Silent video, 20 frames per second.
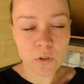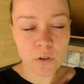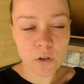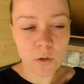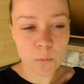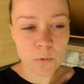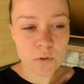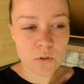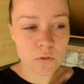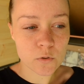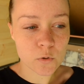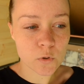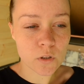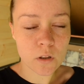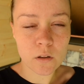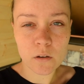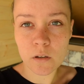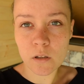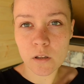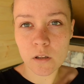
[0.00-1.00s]
Jordi was just
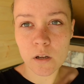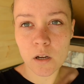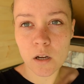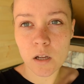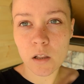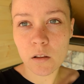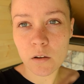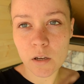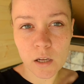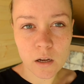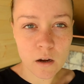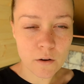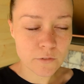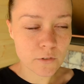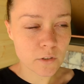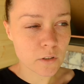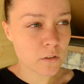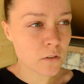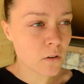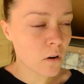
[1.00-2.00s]
looking
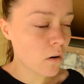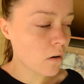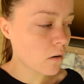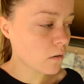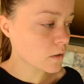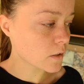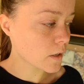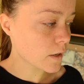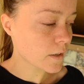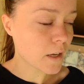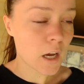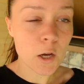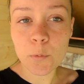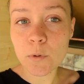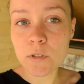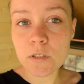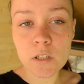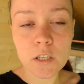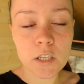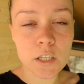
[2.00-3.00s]
after the dogs and I
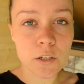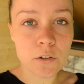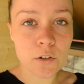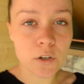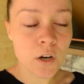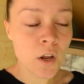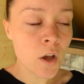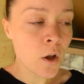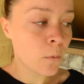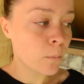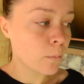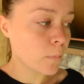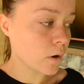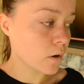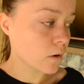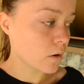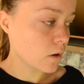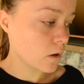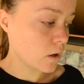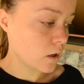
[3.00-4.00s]
wasn't here,
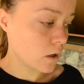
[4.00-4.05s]
but